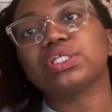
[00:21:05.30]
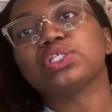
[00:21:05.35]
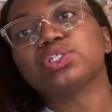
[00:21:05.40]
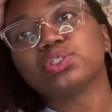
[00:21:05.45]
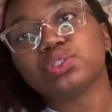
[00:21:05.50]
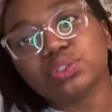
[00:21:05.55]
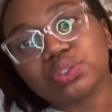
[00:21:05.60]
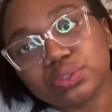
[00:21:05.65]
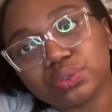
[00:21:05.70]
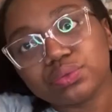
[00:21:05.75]

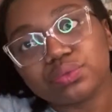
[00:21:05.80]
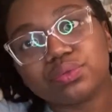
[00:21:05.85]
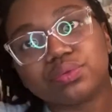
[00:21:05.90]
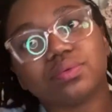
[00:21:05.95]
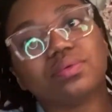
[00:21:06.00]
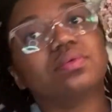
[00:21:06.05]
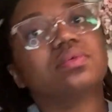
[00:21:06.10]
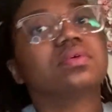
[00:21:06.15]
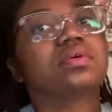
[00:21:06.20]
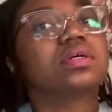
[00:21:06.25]

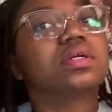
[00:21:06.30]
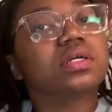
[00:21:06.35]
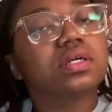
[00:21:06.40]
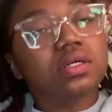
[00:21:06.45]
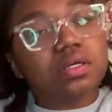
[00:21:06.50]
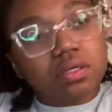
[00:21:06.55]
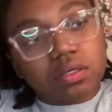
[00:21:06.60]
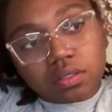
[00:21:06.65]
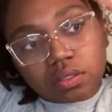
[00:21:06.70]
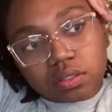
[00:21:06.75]
do
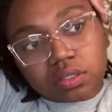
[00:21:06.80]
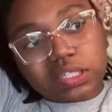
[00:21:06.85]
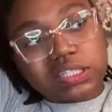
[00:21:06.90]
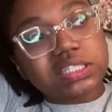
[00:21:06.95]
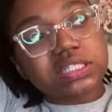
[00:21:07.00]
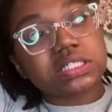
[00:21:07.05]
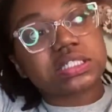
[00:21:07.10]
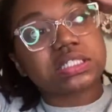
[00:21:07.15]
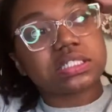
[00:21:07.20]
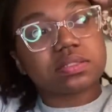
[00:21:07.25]

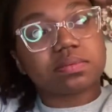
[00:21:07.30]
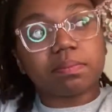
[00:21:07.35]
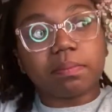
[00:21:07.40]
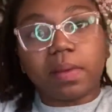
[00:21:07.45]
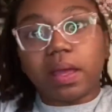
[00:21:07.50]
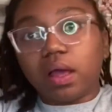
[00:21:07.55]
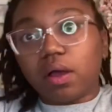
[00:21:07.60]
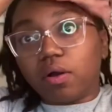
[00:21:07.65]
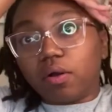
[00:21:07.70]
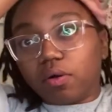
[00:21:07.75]

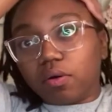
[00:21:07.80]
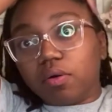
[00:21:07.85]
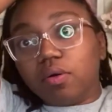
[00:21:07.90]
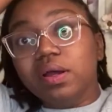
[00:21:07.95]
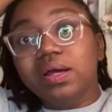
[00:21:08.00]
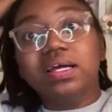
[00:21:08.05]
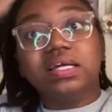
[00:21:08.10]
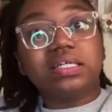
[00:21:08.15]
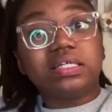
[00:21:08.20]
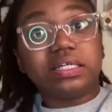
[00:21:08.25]
smell
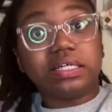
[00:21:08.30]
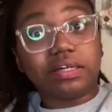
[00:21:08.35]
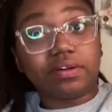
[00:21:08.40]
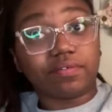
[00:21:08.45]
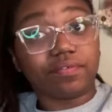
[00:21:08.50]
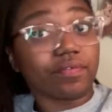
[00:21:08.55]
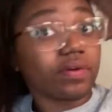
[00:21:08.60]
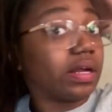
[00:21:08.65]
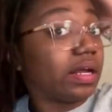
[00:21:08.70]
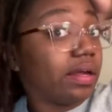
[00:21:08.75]

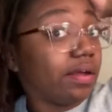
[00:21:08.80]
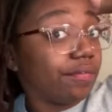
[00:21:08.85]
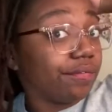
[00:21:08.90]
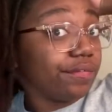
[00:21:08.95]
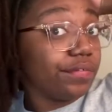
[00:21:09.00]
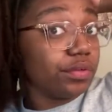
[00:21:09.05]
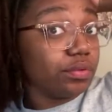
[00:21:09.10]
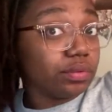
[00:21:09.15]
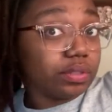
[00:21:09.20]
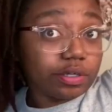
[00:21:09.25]
different and
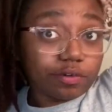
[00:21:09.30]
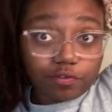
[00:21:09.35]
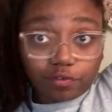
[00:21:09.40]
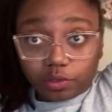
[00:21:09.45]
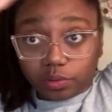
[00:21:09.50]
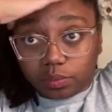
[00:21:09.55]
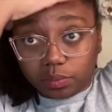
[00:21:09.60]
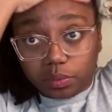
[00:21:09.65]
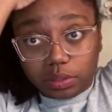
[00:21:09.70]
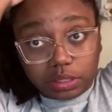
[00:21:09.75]
feel
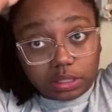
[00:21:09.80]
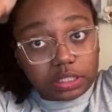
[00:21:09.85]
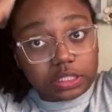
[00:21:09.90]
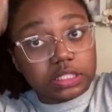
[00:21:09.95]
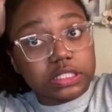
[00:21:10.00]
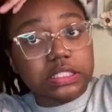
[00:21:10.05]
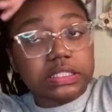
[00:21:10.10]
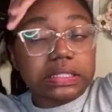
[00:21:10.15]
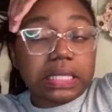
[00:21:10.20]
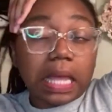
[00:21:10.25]
different with
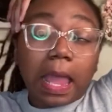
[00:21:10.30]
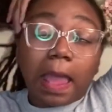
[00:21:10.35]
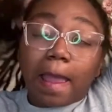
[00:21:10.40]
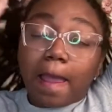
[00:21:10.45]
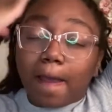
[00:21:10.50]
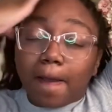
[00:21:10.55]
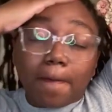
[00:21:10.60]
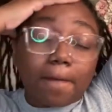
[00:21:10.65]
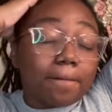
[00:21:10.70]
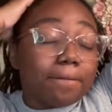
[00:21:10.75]
this.
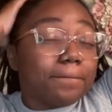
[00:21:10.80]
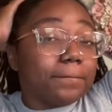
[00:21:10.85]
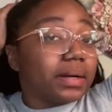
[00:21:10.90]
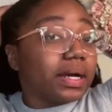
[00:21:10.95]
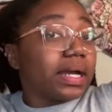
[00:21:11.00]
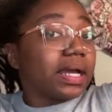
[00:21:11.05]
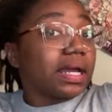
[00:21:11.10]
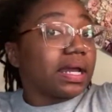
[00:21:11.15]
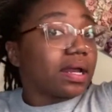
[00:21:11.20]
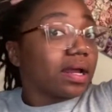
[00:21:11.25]

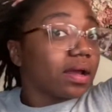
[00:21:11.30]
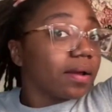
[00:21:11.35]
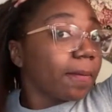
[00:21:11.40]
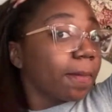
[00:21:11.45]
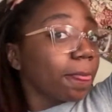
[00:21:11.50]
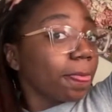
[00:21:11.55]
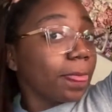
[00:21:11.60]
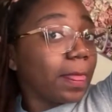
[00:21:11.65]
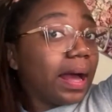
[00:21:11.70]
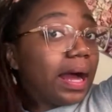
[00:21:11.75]
But
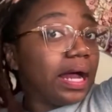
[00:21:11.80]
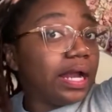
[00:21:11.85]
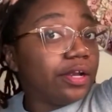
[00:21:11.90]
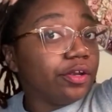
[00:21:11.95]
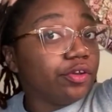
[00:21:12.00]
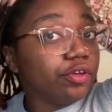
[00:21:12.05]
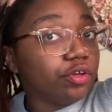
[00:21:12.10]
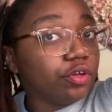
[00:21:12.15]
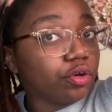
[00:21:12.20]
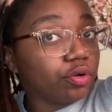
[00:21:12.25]
I
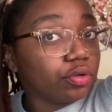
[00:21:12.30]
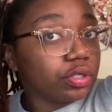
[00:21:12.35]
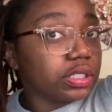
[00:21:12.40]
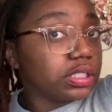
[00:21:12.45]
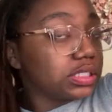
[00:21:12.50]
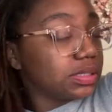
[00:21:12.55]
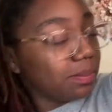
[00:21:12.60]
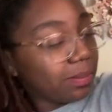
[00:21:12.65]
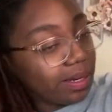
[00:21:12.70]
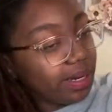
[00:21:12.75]

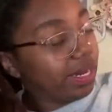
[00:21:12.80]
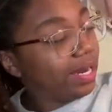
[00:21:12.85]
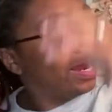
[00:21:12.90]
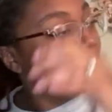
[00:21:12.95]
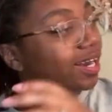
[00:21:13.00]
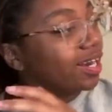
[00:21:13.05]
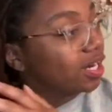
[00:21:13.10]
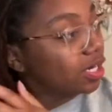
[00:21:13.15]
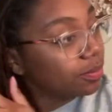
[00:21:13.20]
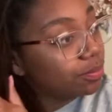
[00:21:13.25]
noticed my
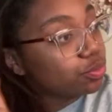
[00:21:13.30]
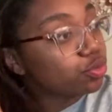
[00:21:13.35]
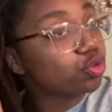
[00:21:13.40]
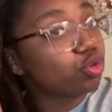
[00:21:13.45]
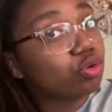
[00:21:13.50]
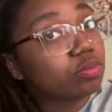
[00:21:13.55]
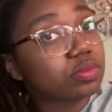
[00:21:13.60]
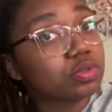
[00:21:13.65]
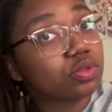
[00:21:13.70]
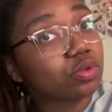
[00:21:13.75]
hair
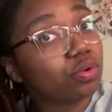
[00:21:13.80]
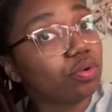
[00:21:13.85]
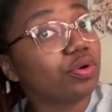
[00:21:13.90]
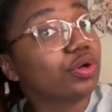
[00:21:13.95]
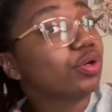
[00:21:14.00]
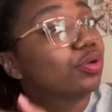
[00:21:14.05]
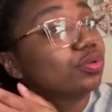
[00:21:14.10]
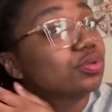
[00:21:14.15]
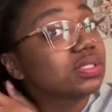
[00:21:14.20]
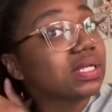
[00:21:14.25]
absorbs
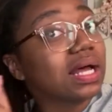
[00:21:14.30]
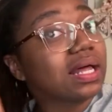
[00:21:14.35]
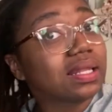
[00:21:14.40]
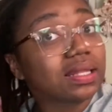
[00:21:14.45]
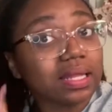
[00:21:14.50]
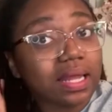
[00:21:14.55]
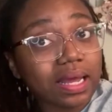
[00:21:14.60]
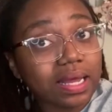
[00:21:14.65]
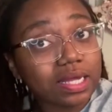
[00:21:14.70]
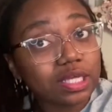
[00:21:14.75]
oils a
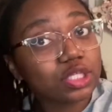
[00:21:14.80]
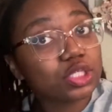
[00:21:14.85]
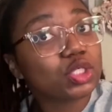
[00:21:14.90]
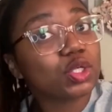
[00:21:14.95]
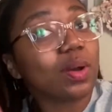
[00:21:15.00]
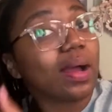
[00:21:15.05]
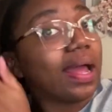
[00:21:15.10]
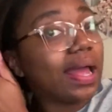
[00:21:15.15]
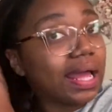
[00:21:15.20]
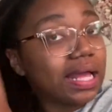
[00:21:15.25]
lot,
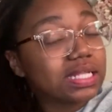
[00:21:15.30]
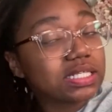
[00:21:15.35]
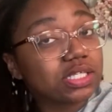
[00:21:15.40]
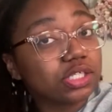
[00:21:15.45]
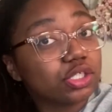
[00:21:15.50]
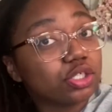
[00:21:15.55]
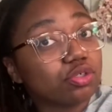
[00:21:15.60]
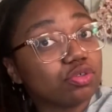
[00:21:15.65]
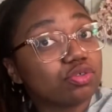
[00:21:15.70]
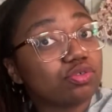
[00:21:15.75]
so I had
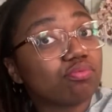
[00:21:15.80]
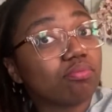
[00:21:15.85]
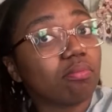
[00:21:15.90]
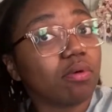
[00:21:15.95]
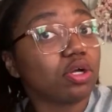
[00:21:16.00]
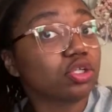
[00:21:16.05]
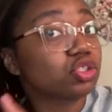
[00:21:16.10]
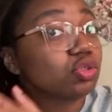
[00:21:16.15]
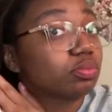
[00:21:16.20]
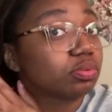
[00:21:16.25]
to use
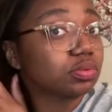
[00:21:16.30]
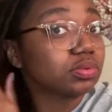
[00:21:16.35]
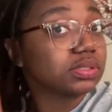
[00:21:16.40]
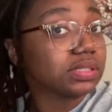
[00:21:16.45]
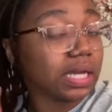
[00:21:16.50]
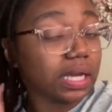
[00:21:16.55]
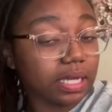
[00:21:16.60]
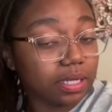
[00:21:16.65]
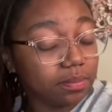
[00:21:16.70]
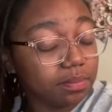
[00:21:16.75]
multiple
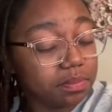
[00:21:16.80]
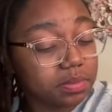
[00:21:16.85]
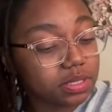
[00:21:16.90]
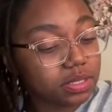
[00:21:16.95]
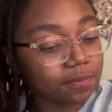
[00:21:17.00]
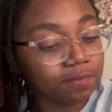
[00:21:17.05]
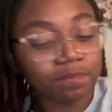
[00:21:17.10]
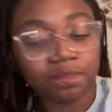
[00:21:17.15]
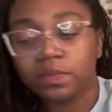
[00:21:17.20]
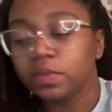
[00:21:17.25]

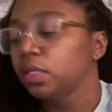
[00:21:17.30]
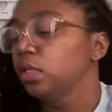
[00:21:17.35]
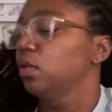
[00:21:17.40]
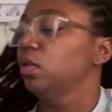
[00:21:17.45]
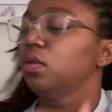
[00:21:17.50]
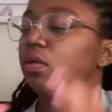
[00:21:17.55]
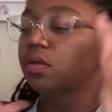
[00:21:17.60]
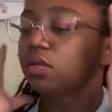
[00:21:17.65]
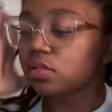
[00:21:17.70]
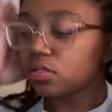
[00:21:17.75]
types.
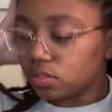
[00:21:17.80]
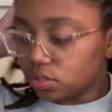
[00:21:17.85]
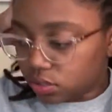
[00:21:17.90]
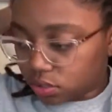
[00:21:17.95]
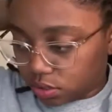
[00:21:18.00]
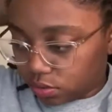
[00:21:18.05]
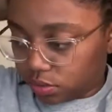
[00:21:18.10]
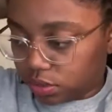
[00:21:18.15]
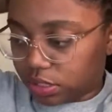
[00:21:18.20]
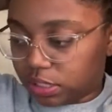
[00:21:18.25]

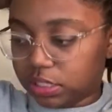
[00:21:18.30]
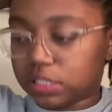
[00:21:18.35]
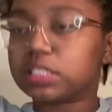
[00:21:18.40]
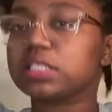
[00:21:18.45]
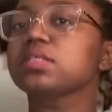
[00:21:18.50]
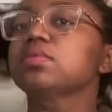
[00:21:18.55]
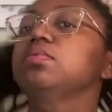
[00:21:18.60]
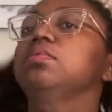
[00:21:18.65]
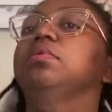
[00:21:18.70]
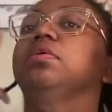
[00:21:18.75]
So
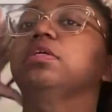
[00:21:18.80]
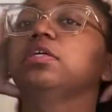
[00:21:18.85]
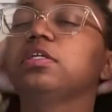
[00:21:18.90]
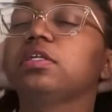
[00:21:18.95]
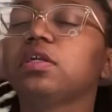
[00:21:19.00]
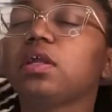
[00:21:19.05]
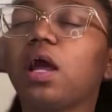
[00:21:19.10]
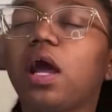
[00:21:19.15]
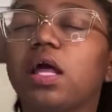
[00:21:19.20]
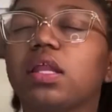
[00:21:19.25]
this
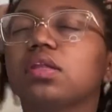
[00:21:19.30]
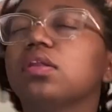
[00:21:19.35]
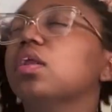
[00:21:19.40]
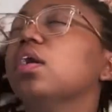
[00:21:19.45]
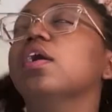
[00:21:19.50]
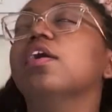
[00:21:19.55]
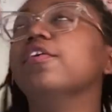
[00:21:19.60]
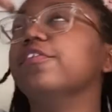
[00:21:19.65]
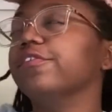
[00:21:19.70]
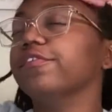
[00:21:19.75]
one I
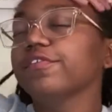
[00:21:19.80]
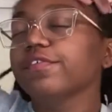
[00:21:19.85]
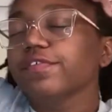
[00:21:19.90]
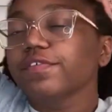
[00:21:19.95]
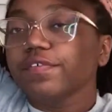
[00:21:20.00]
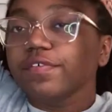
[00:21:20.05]
love,